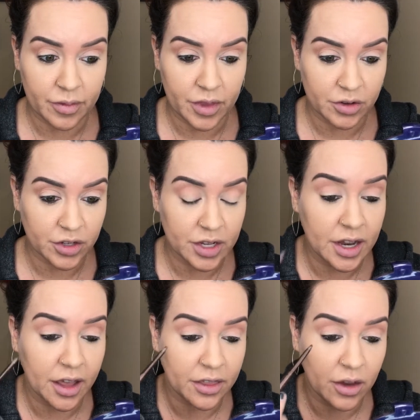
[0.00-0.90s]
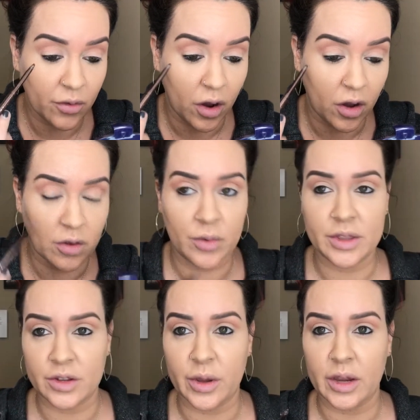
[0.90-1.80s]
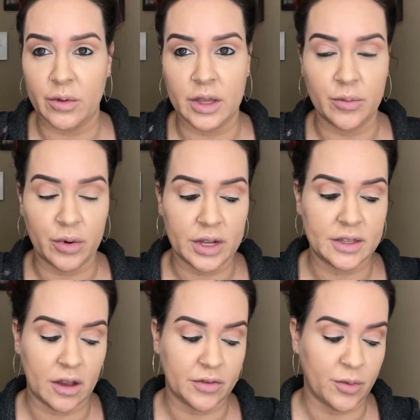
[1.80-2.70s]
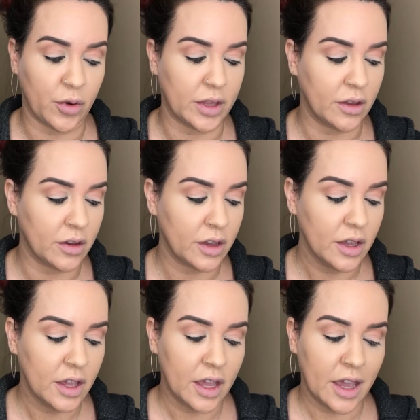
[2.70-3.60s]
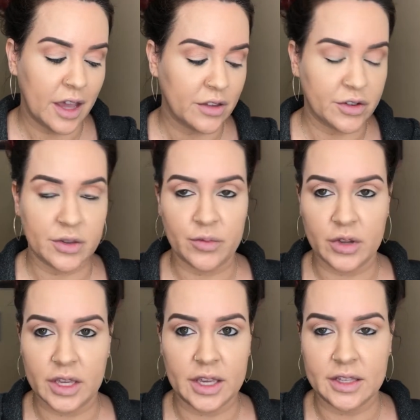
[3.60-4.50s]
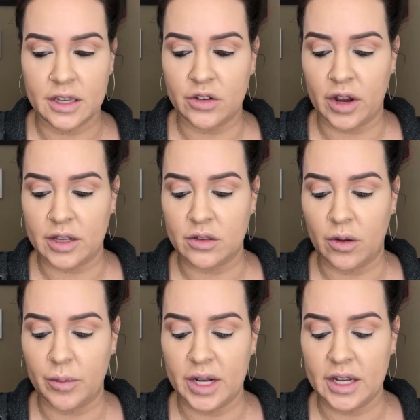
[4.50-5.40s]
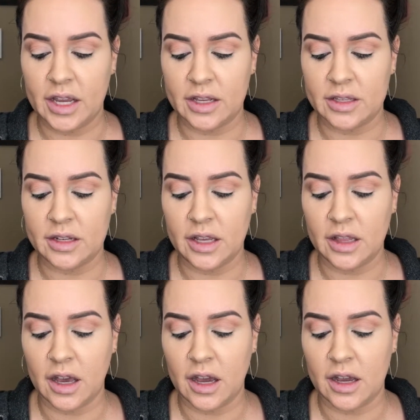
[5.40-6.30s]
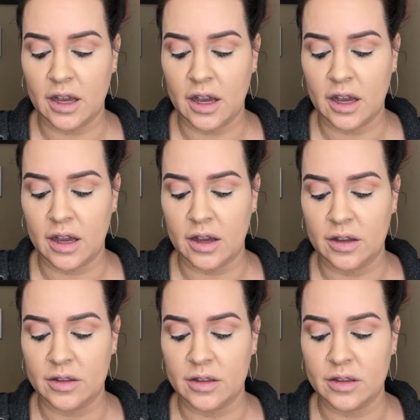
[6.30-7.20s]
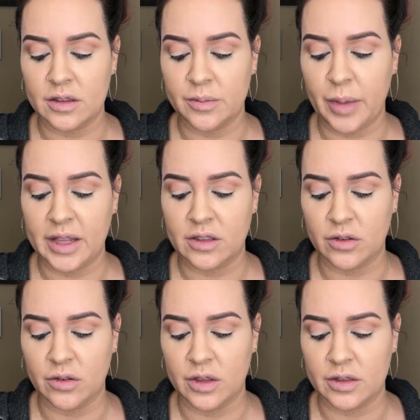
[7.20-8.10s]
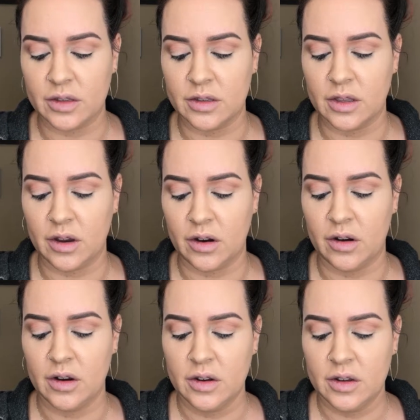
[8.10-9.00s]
there's nothing wrong with doing a really pretty soft, smoky look. And there's some really easy tricks. So I'm gonna take a Stila pencil. This is their